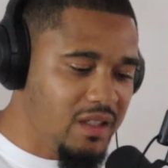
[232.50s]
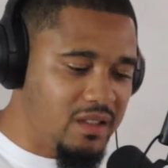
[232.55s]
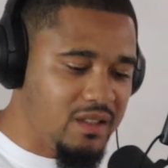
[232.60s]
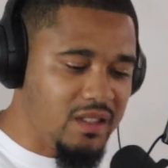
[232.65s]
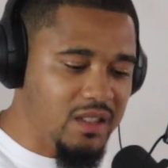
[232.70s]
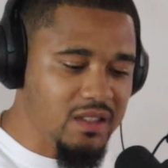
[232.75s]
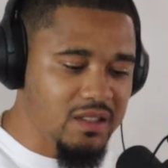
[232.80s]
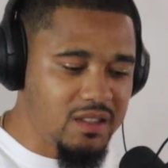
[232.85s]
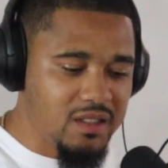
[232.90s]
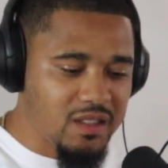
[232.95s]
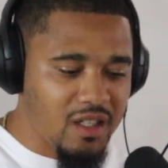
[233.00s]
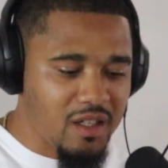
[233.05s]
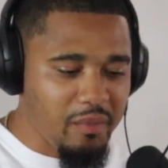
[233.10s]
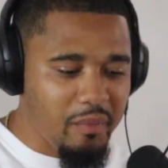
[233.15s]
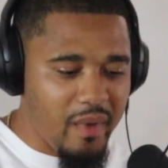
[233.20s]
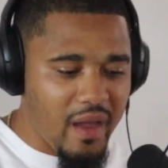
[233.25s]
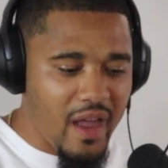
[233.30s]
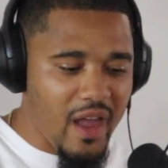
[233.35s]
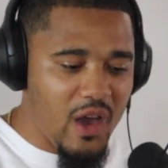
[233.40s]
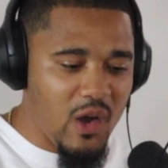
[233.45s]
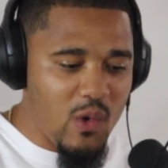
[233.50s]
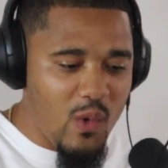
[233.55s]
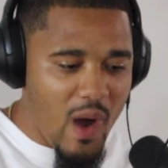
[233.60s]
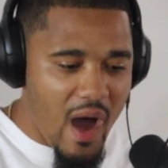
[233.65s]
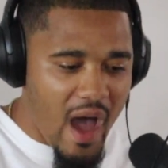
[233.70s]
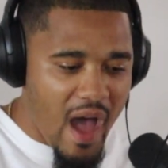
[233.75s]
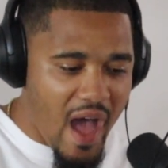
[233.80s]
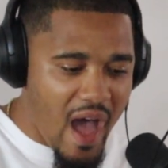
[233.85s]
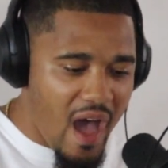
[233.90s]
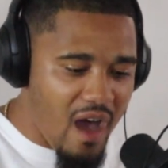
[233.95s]
this young man who
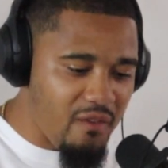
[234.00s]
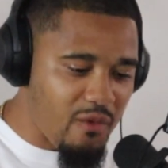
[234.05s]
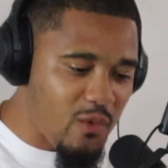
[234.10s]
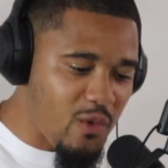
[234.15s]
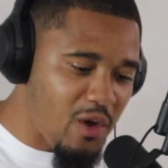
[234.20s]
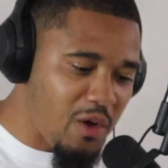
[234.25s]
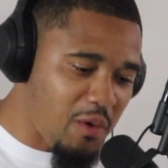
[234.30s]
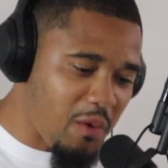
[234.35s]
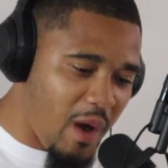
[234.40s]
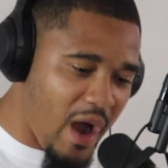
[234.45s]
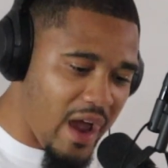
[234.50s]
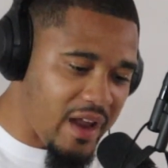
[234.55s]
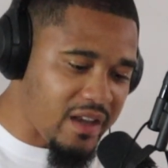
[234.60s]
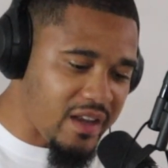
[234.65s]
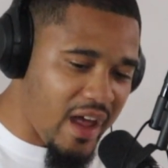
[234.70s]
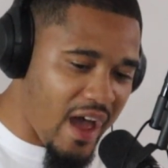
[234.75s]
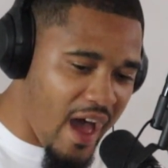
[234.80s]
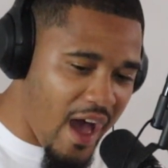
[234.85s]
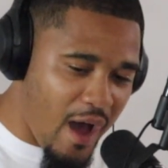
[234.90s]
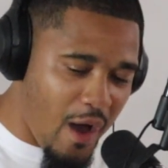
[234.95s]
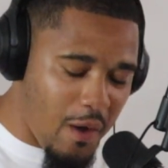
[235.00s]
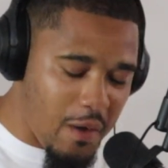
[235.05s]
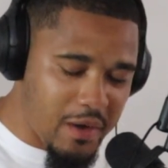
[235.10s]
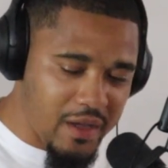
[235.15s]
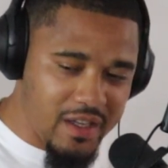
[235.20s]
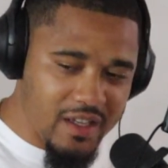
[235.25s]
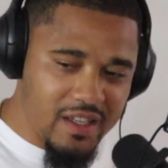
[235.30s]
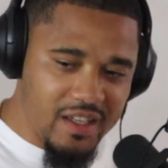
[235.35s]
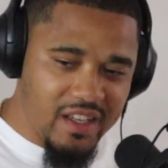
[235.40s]
I have on right now